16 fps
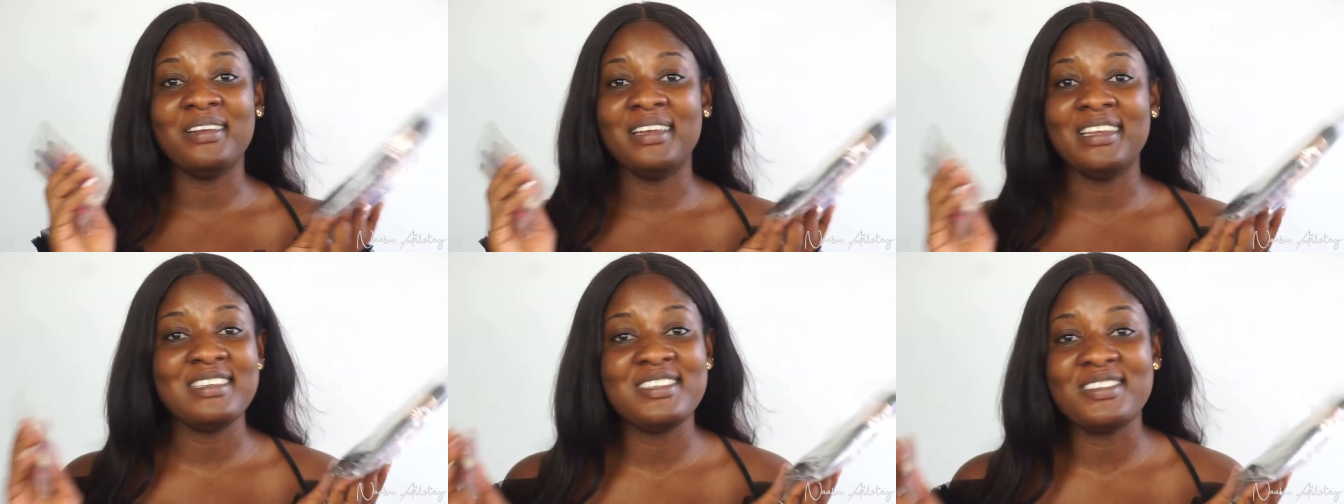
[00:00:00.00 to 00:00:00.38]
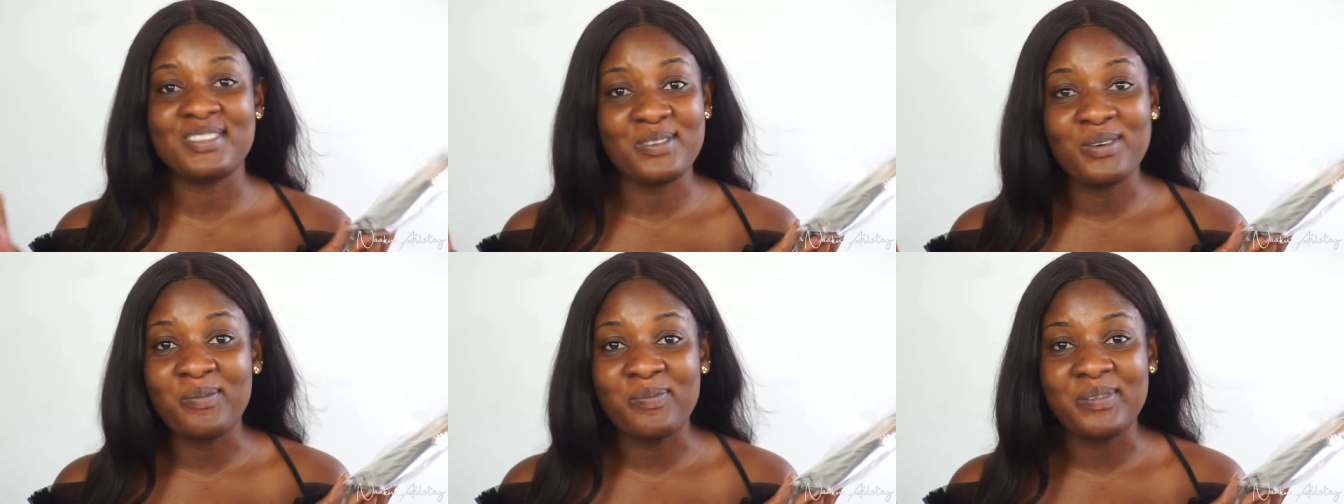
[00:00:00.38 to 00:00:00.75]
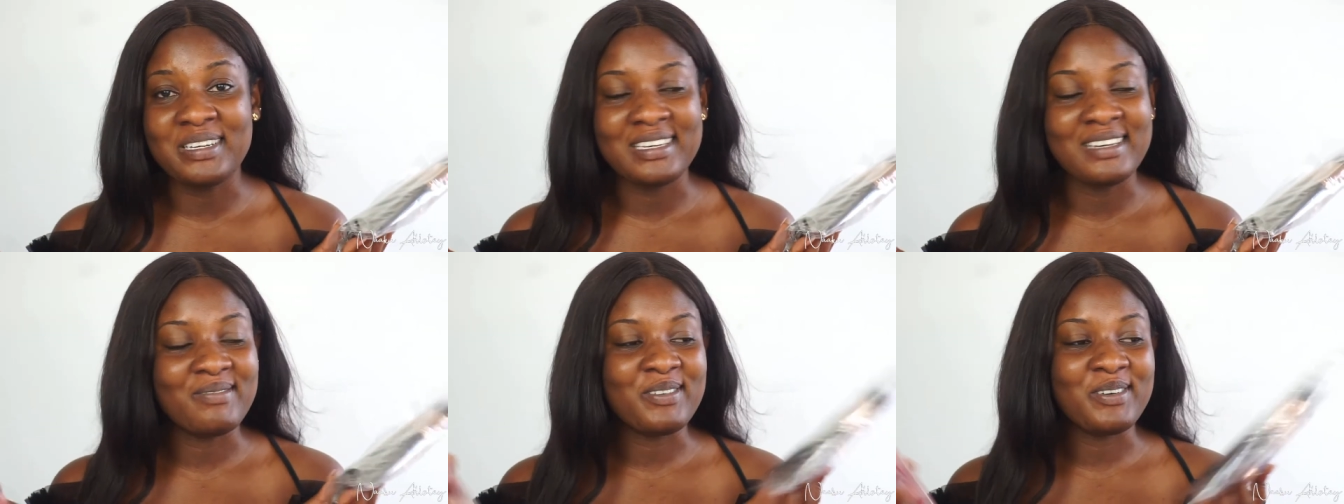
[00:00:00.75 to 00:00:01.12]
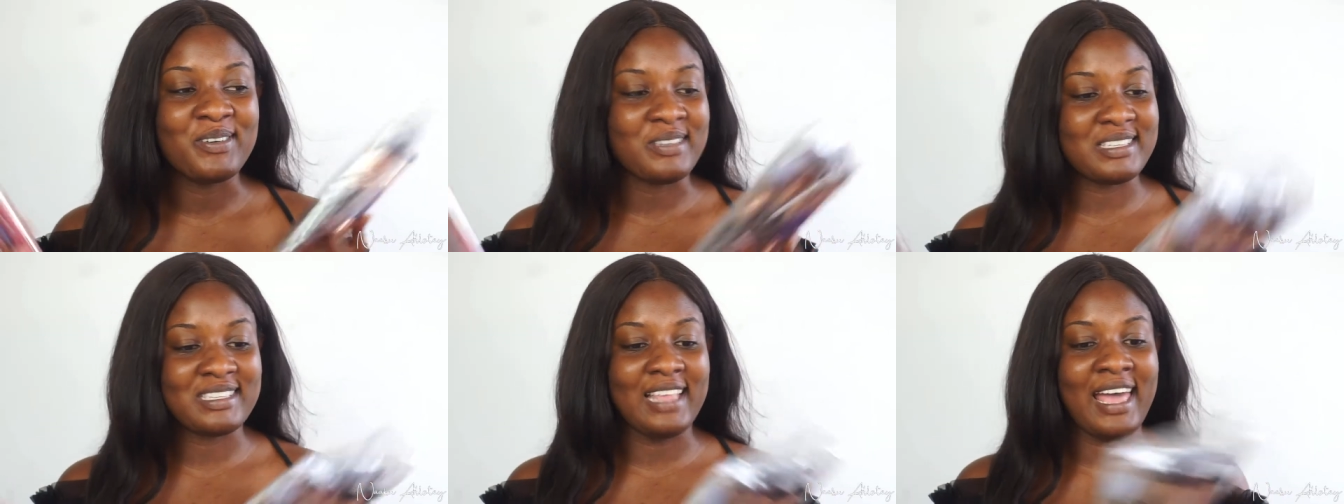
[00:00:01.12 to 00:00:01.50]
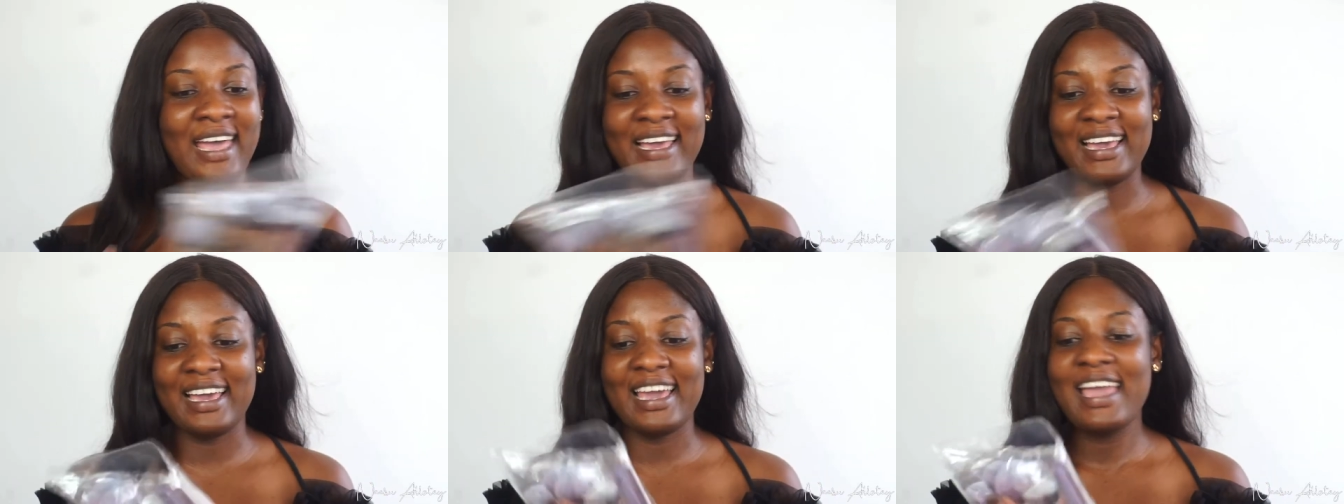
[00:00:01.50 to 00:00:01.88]
let's just open them first
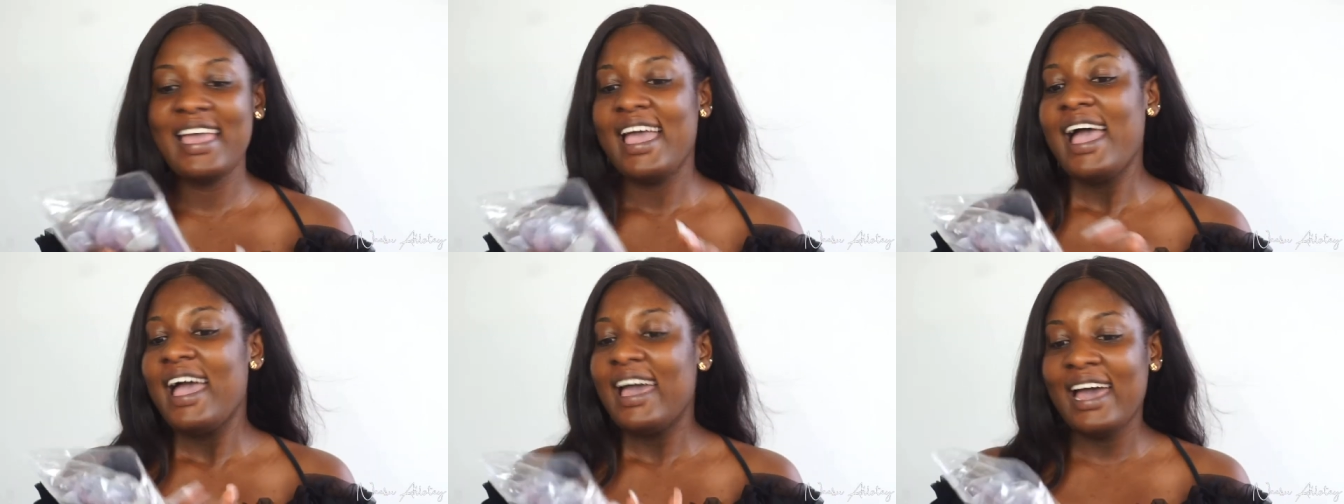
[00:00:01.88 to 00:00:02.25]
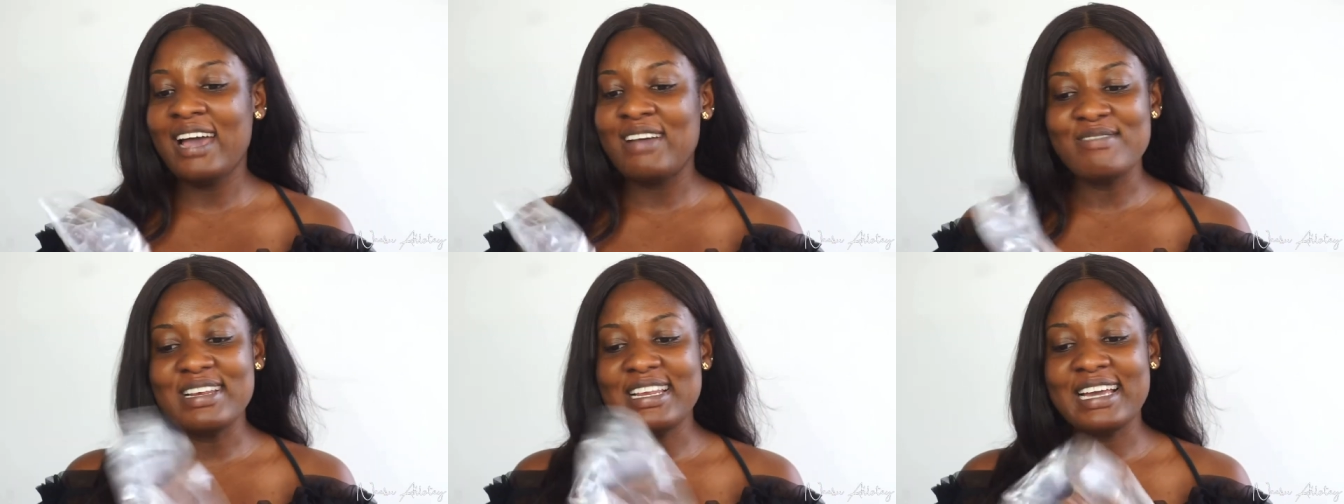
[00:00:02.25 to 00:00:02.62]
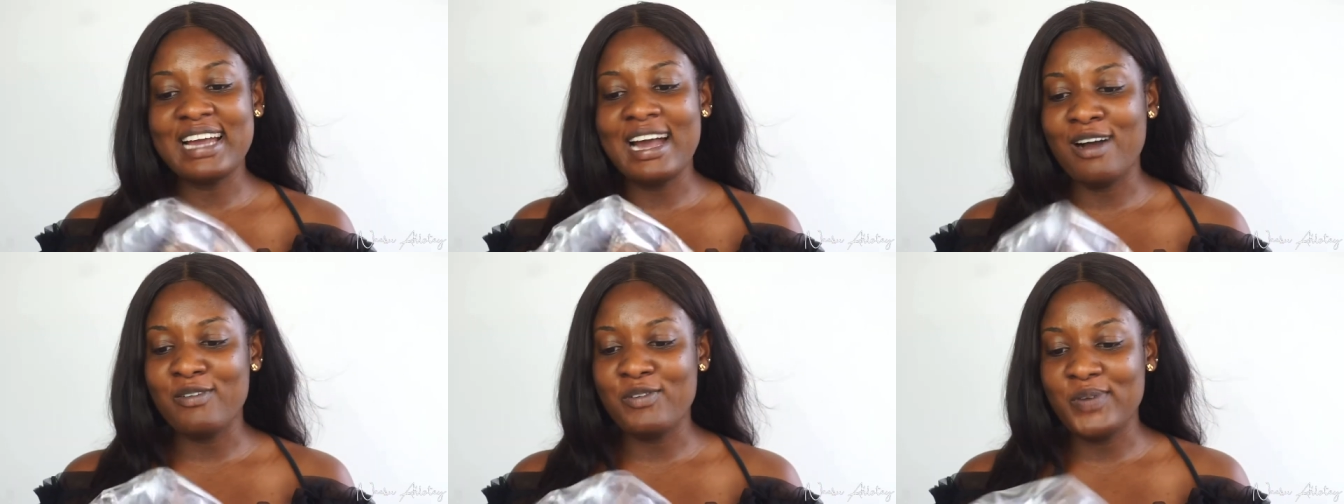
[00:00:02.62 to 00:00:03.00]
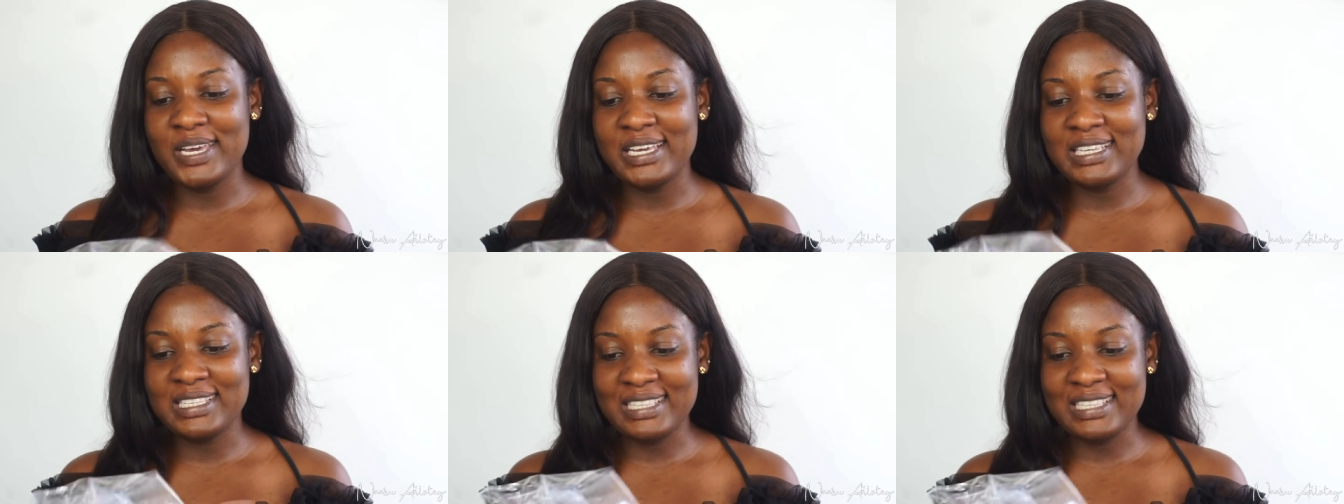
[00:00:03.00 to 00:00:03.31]
side. I really can't wait.